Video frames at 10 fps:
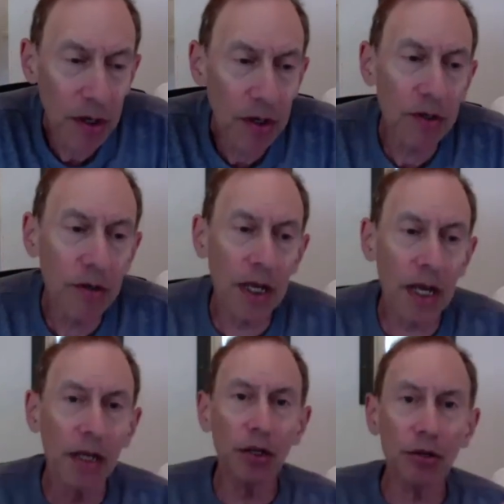you
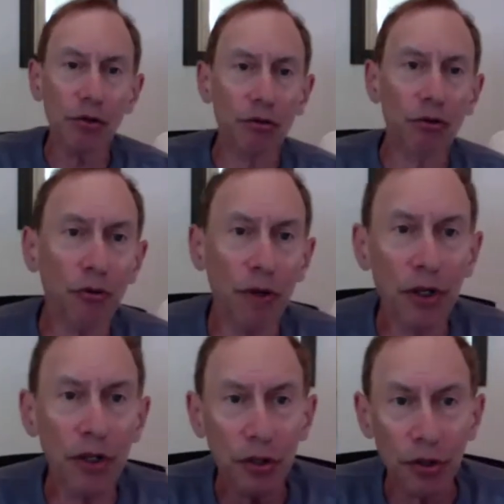can't get
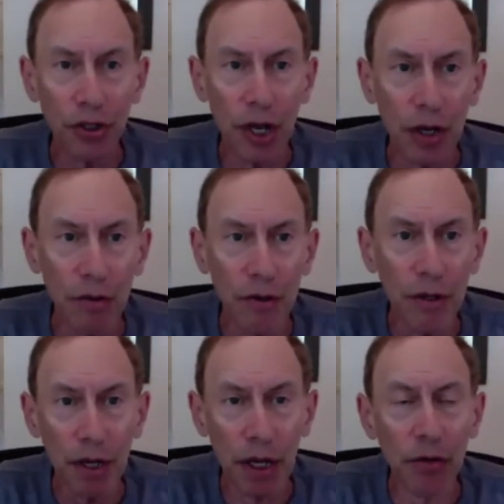nutrients to the center and
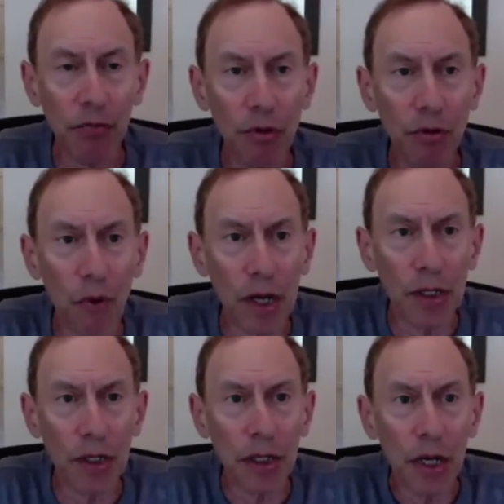you can't get rid of
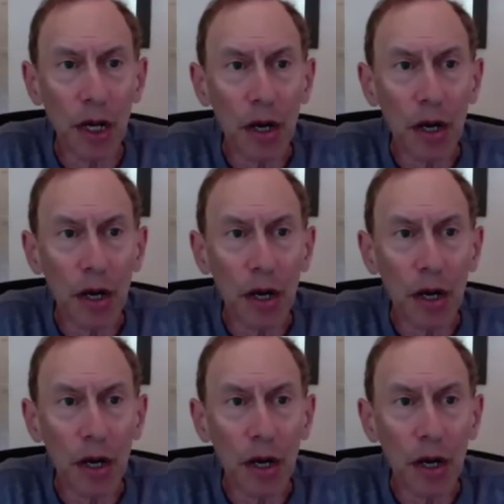waste.